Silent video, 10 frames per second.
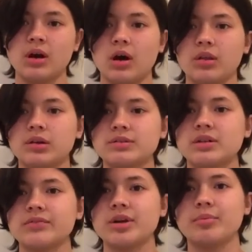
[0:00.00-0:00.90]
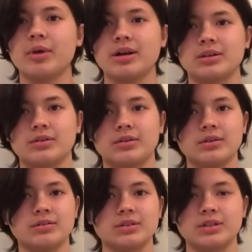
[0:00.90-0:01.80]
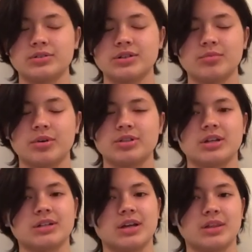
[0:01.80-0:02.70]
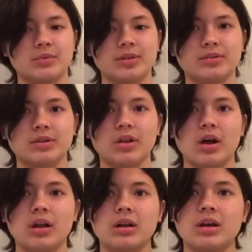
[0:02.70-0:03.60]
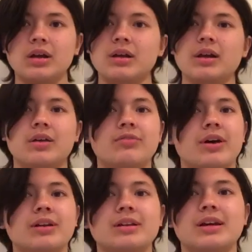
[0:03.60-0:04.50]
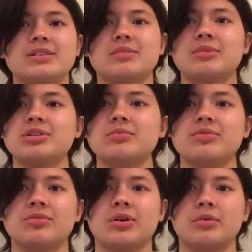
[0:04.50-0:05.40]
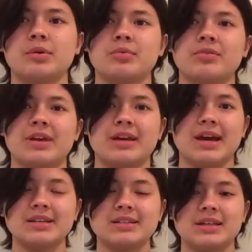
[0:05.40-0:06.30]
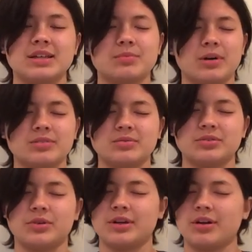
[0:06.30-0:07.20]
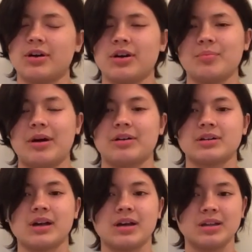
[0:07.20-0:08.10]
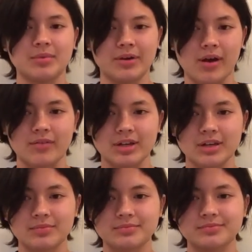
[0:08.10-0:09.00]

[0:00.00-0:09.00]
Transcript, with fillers: Although it's not very practical, it was an interesting project and I think we learned a lot. And finally, as I mentioned before, we proved that yes, it is possible to create a car powered entirely by gravity.